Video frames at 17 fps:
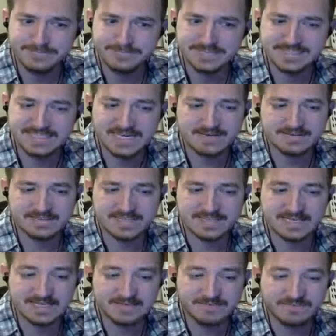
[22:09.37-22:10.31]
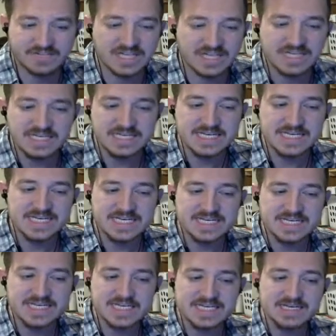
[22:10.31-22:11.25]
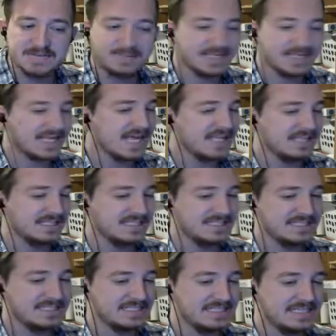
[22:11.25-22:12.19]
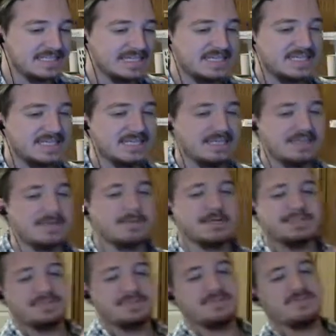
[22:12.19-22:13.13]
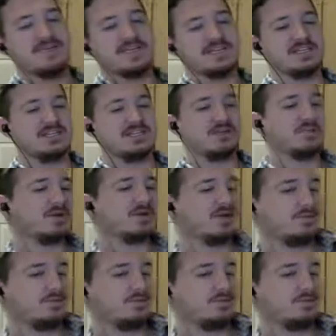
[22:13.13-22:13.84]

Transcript: Sounds like fun? Because the amount of fun you will